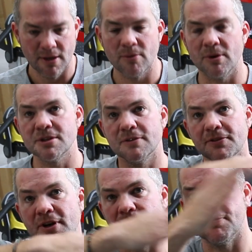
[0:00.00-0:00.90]
once you've
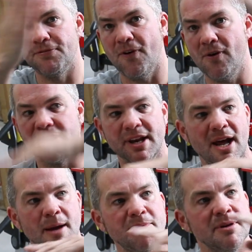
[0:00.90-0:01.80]
got it folded
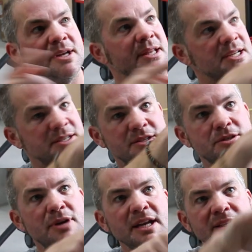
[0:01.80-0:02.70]
up, there's a
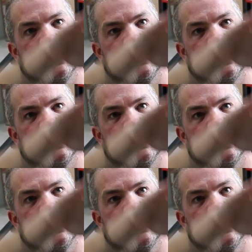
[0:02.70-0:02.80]
strut